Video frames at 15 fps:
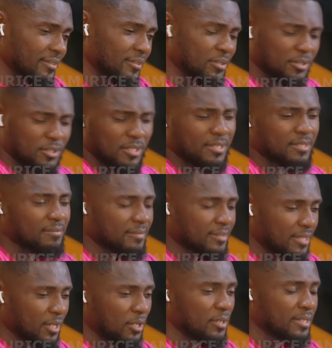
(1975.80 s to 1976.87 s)
So just
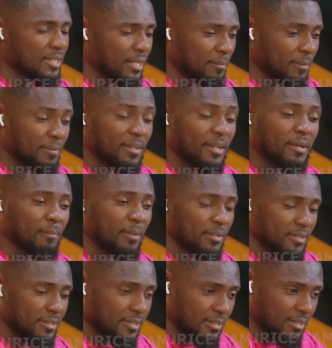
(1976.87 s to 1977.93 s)
take your time and think
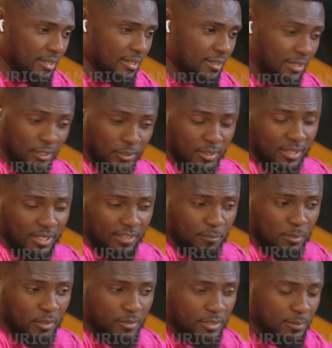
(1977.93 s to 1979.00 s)
about it tonight. Then you can give
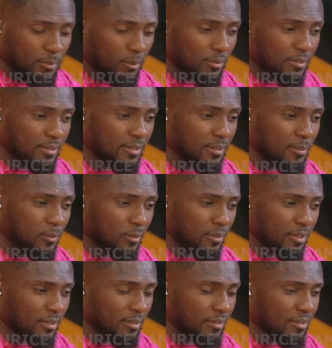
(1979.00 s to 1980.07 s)
me a response in the morning.